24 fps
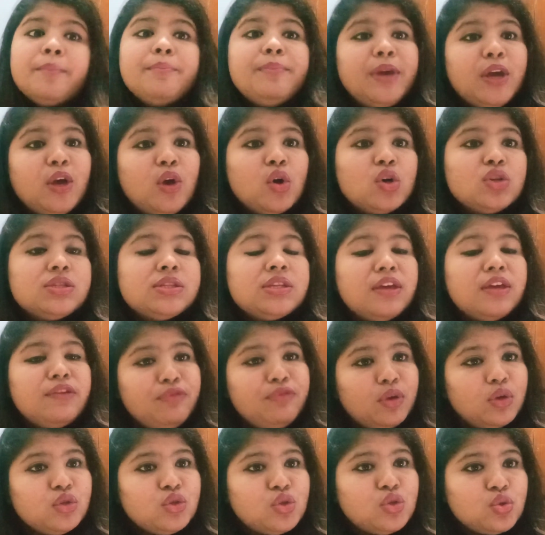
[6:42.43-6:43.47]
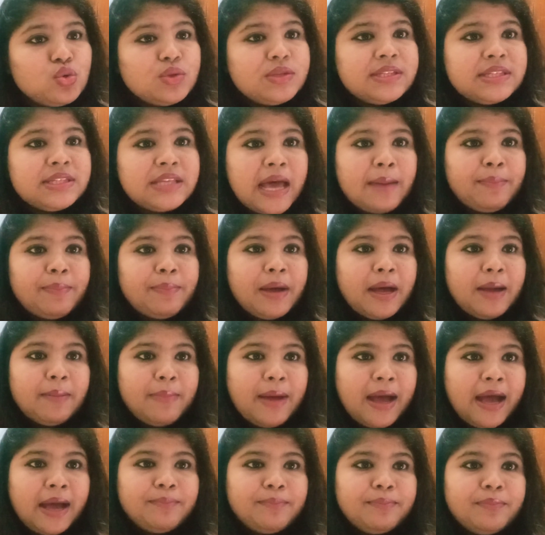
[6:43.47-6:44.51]
Because if you choose SAP
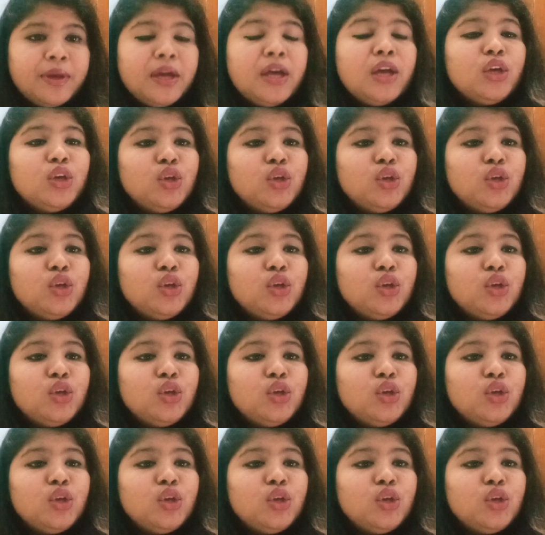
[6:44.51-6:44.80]
ABAP,